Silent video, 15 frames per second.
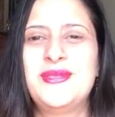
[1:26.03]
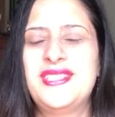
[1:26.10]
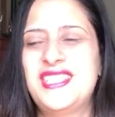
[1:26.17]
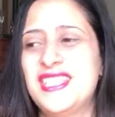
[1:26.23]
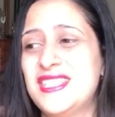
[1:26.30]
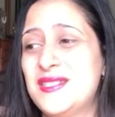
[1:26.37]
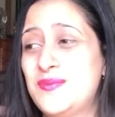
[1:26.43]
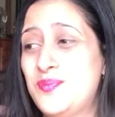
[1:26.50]

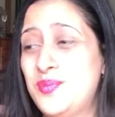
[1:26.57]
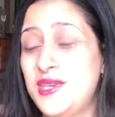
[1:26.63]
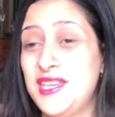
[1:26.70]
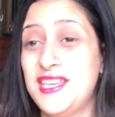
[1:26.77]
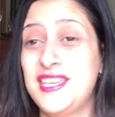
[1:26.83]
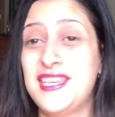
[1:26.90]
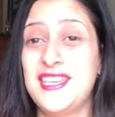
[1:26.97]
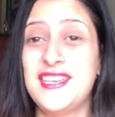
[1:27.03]
just be
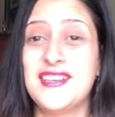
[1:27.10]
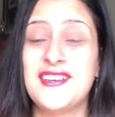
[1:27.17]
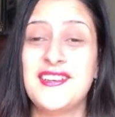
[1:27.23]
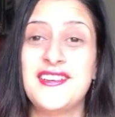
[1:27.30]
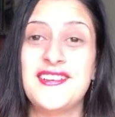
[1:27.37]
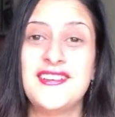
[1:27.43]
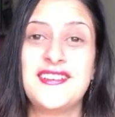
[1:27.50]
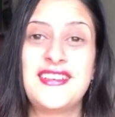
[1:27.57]

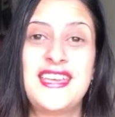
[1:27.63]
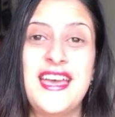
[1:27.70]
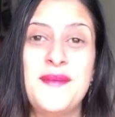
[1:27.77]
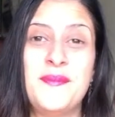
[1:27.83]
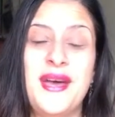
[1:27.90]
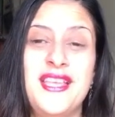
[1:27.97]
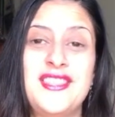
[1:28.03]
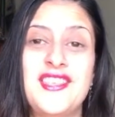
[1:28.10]
here, get
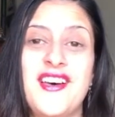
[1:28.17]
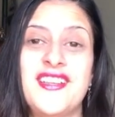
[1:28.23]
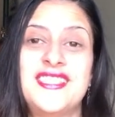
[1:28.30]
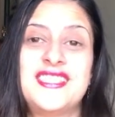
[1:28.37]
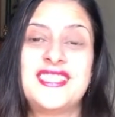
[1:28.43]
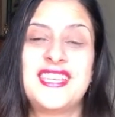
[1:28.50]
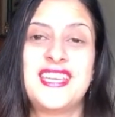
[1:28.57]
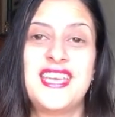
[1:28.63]
my thoughts
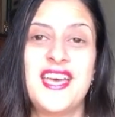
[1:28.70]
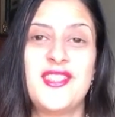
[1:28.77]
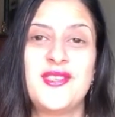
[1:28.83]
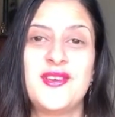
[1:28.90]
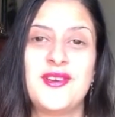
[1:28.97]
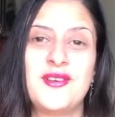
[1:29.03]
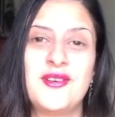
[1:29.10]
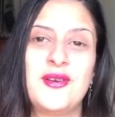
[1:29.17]

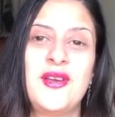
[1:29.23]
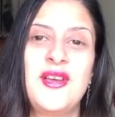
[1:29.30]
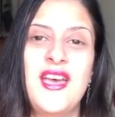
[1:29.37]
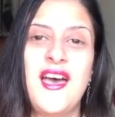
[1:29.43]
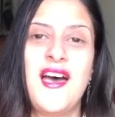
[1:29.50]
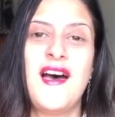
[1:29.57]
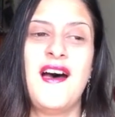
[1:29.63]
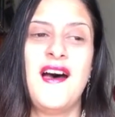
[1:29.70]
together.
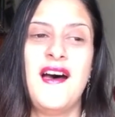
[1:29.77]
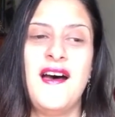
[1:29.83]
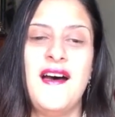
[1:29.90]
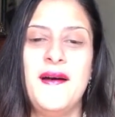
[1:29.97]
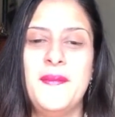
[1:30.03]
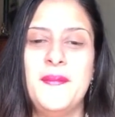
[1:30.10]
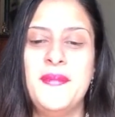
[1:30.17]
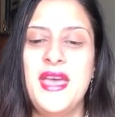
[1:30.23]

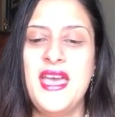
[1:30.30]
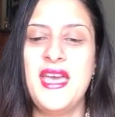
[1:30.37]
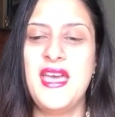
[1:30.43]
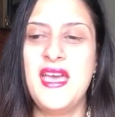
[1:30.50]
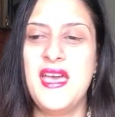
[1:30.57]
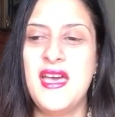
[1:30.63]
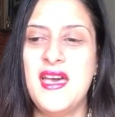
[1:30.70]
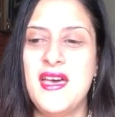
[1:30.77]

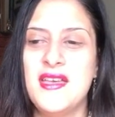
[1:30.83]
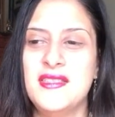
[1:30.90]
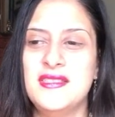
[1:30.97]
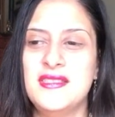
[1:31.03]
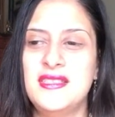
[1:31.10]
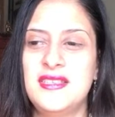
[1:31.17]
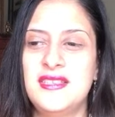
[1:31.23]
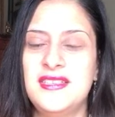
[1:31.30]
And
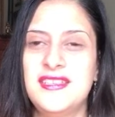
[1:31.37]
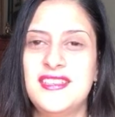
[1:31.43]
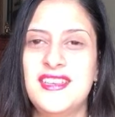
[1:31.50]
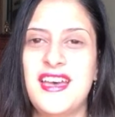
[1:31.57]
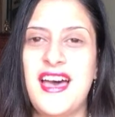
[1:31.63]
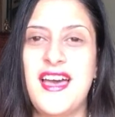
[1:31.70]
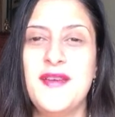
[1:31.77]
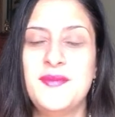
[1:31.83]

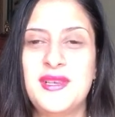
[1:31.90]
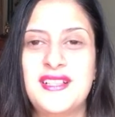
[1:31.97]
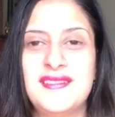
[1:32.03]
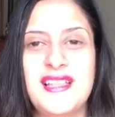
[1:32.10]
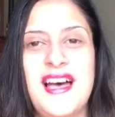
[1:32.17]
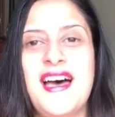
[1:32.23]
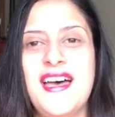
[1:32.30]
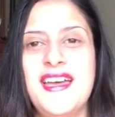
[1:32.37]
I'm
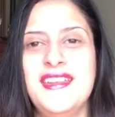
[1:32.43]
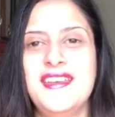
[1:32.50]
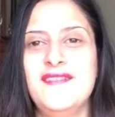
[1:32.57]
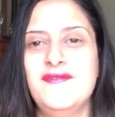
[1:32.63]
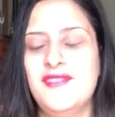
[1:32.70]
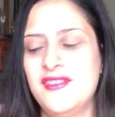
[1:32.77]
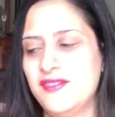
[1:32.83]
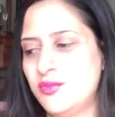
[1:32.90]
glad and
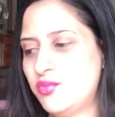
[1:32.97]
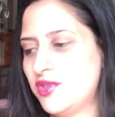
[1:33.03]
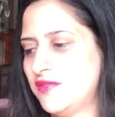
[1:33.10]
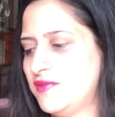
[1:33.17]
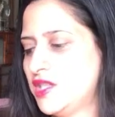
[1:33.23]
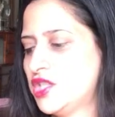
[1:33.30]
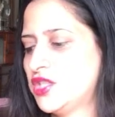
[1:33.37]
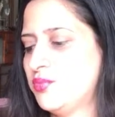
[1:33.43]
very
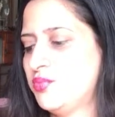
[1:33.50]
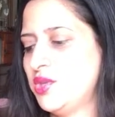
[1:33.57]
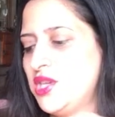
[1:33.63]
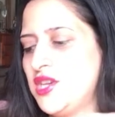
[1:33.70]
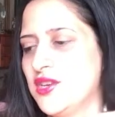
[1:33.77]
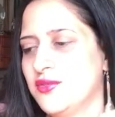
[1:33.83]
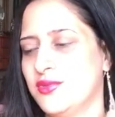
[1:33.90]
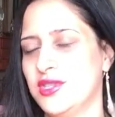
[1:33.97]
privileged to be
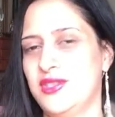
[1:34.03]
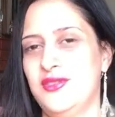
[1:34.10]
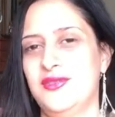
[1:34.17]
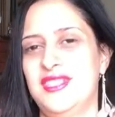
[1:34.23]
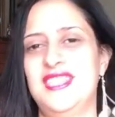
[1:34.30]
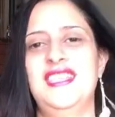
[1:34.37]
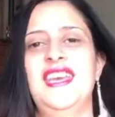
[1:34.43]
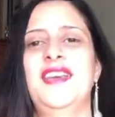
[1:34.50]
here with you
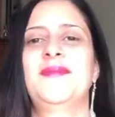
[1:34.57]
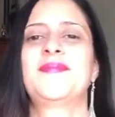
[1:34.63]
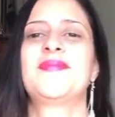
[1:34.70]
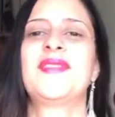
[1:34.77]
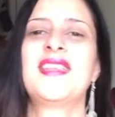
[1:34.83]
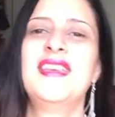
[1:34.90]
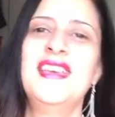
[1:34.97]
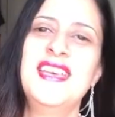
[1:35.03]
today.
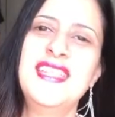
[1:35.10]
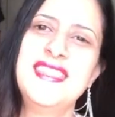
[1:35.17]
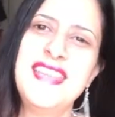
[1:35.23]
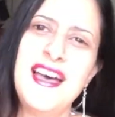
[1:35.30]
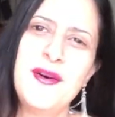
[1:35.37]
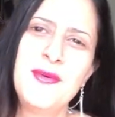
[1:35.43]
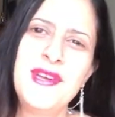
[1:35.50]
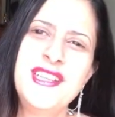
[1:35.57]

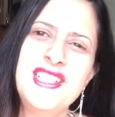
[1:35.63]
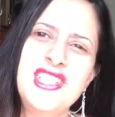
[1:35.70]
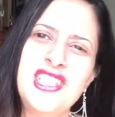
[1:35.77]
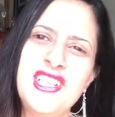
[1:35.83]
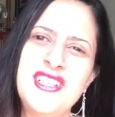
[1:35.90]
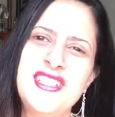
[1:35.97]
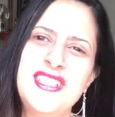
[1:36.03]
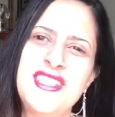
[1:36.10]
Now, I want to
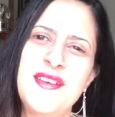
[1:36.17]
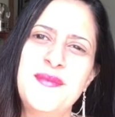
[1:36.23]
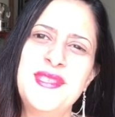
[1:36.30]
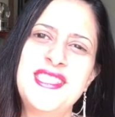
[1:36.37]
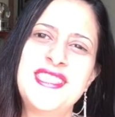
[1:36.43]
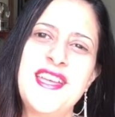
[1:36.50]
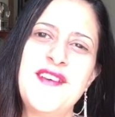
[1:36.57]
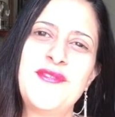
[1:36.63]
share some
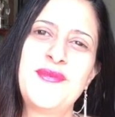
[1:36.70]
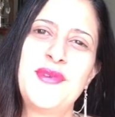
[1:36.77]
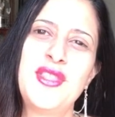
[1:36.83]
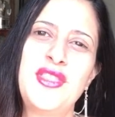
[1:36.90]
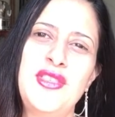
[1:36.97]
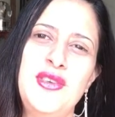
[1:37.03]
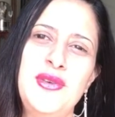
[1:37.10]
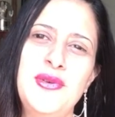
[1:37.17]
stuff
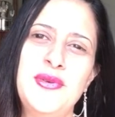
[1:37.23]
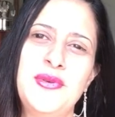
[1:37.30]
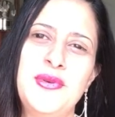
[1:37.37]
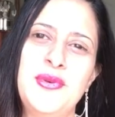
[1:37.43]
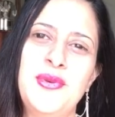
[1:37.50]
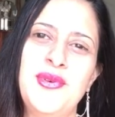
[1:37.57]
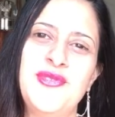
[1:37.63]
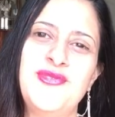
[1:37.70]
with
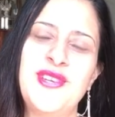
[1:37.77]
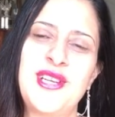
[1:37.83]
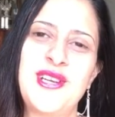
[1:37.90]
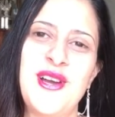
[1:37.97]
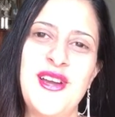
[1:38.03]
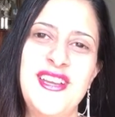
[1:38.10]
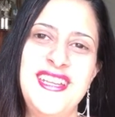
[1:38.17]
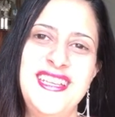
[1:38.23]
you
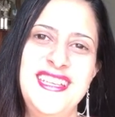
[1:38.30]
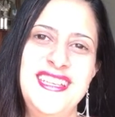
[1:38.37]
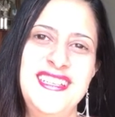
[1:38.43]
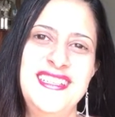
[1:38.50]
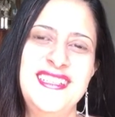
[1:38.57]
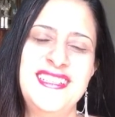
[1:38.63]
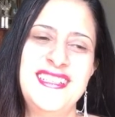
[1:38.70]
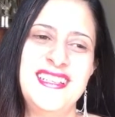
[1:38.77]

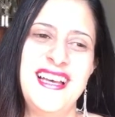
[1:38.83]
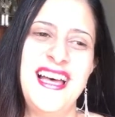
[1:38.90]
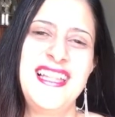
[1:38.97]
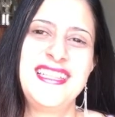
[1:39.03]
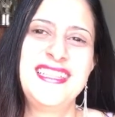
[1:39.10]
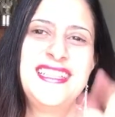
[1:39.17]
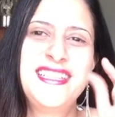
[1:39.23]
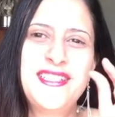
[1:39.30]
regarding a
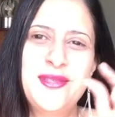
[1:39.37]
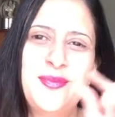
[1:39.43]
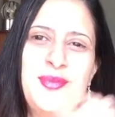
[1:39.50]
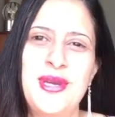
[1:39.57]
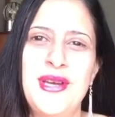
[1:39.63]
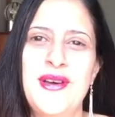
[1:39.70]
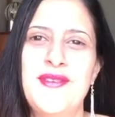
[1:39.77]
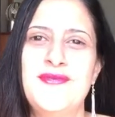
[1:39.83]
little
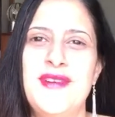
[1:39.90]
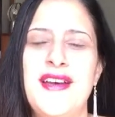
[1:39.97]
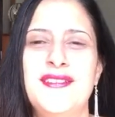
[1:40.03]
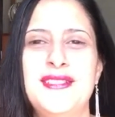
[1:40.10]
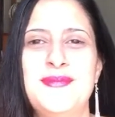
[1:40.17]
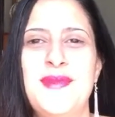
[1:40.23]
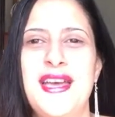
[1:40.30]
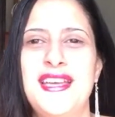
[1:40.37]
bit
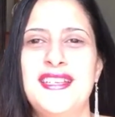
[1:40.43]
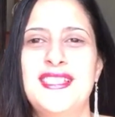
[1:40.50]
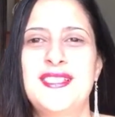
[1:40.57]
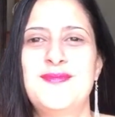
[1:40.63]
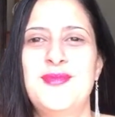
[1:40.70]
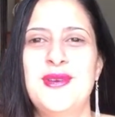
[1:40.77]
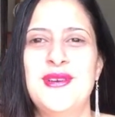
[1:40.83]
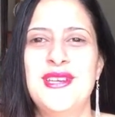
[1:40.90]
around my
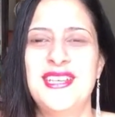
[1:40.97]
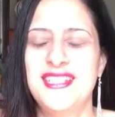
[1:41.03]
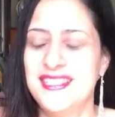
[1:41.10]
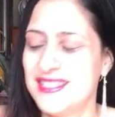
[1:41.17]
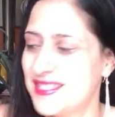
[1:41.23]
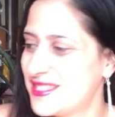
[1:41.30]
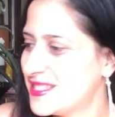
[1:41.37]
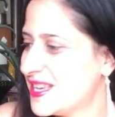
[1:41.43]

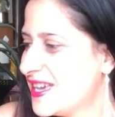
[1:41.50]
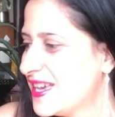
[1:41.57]
experience